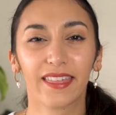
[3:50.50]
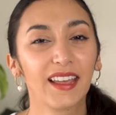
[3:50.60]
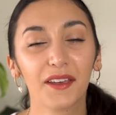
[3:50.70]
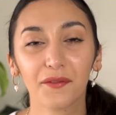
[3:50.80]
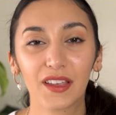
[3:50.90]

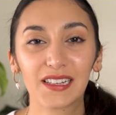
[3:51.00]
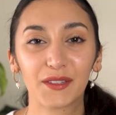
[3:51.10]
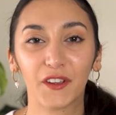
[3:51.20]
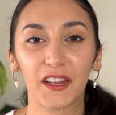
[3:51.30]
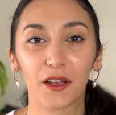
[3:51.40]
Think of
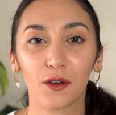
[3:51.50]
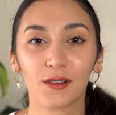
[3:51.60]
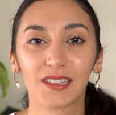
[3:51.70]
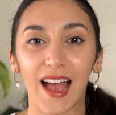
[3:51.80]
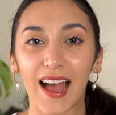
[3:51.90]
these
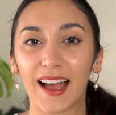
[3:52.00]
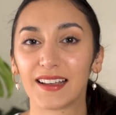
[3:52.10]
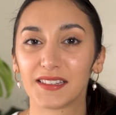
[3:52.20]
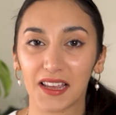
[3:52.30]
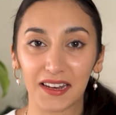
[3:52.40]
videos
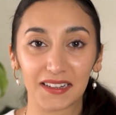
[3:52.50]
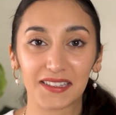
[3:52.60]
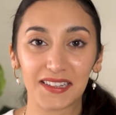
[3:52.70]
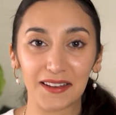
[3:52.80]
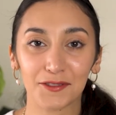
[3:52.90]
as an
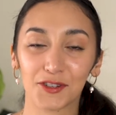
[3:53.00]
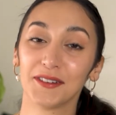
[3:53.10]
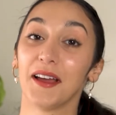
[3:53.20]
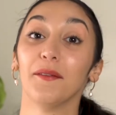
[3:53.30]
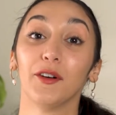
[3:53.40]

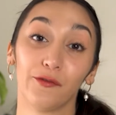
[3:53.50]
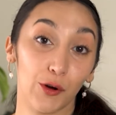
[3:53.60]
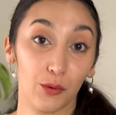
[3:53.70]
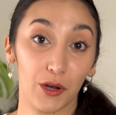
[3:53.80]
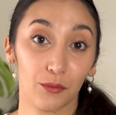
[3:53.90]
extension of a
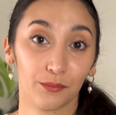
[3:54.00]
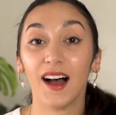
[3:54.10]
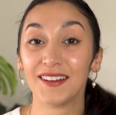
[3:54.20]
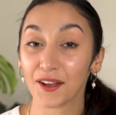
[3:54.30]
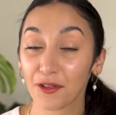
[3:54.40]
photo.
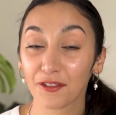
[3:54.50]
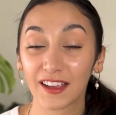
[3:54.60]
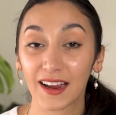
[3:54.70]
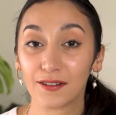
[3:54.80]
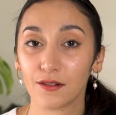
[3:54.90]
Another
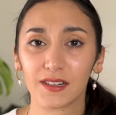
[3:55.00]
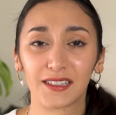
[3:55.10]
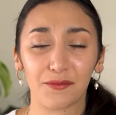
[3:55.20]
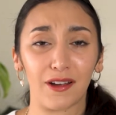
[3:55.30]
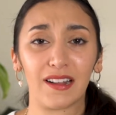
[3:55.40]
thing I
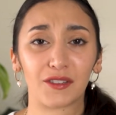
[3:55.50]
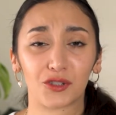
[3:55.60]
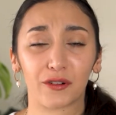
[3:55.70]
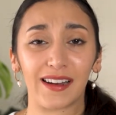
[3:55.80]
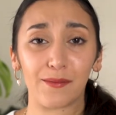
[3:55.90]
noticed about
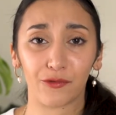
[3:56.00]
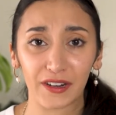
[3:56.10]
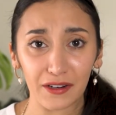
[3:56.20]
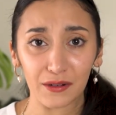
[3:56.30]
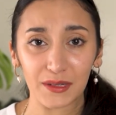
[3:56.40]
Instagram
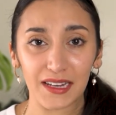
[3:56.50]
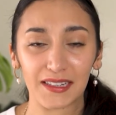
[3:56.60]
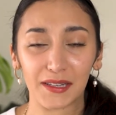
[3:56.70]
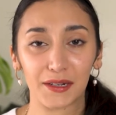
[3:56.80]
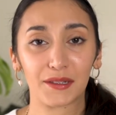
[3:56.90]
Reels
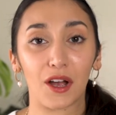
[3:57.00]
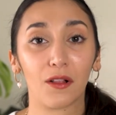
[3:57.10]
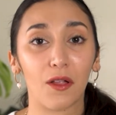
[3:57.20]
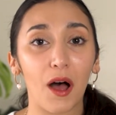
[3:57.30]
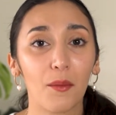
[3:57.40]
is there's a
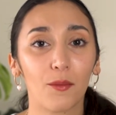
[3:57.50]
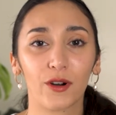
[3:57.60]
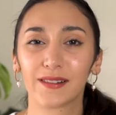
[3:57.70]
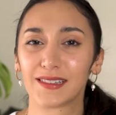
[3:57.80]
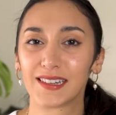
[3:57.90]
lot
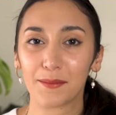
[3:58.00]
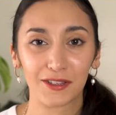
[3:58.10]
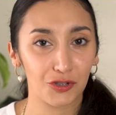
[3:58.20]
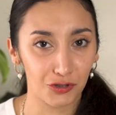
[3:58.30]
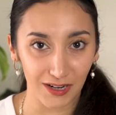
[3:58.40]
more
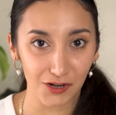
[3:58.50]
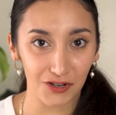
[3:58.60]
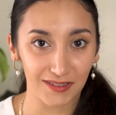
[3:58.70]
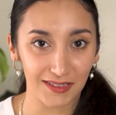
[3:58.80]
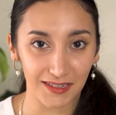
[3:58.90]

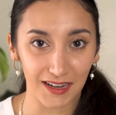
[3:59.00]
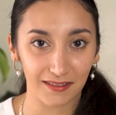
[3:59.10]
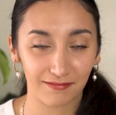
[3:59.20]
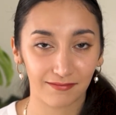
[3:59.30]
demonstrations done.